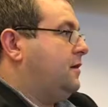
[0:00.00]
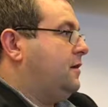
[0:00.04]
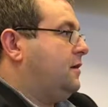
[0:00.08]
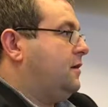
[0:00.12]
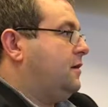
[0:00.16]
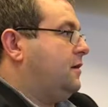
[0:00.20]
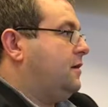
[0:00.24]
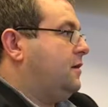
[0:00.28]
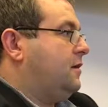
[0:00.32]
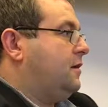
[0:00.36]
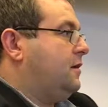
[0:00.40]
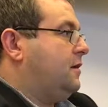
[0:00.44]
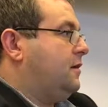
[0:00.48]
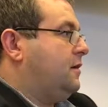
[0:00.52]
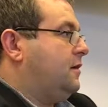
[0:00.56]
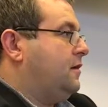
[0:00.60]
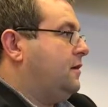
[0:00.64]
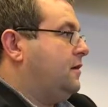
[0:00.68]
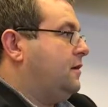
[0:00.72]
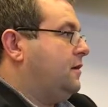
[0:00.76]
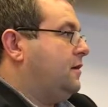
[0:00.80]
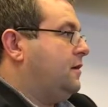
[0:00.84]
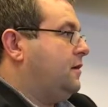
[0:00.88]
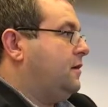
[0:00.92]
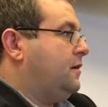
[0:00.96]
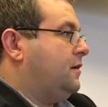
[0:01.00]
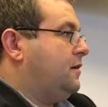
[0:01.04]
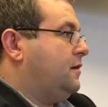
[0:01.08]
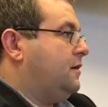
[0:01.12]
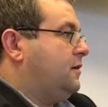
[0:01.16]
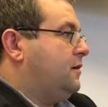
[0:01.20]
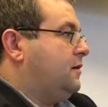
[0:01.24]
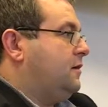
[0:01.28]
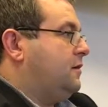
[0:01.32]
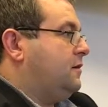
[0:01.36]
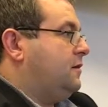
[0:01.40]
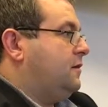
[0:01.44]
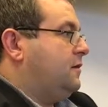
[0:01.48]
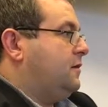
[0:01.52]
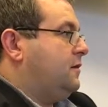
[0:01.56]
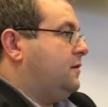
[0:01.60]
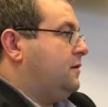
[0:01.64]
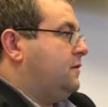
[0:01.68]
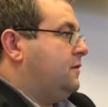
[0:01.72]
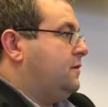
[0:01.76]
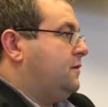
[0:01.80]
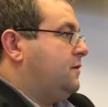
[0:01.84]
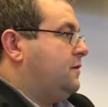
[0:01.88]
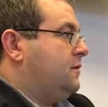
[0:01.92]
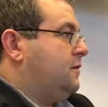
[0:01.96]

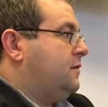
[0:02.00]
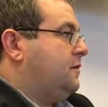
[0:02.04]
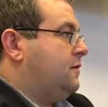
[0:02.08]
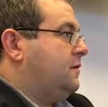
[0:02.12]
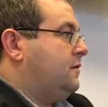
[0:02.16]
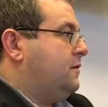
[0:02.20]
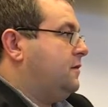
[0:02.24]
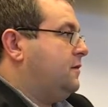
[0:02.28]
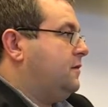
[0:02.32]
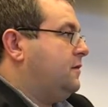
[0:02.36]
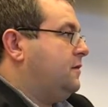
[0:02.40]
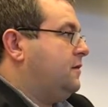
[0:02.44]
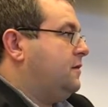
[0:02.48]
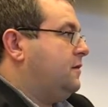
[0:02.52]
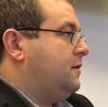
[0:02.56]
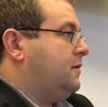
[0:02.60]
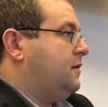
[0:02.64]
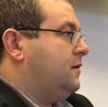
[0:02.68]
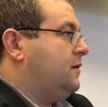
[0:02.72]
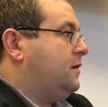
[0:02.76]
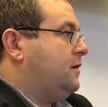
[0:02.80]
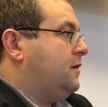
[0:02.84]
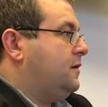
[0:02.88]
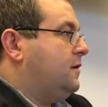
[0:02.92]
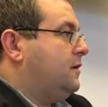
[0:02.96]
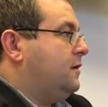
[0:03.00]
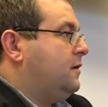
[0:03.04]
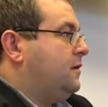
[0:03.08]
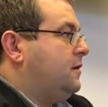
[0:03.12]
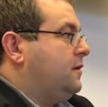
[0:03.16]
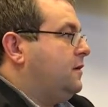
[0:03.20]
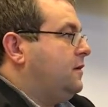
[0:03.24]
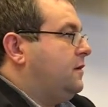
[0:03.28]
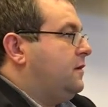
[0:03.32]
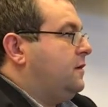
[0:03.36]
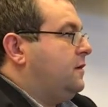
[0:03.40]
(silent)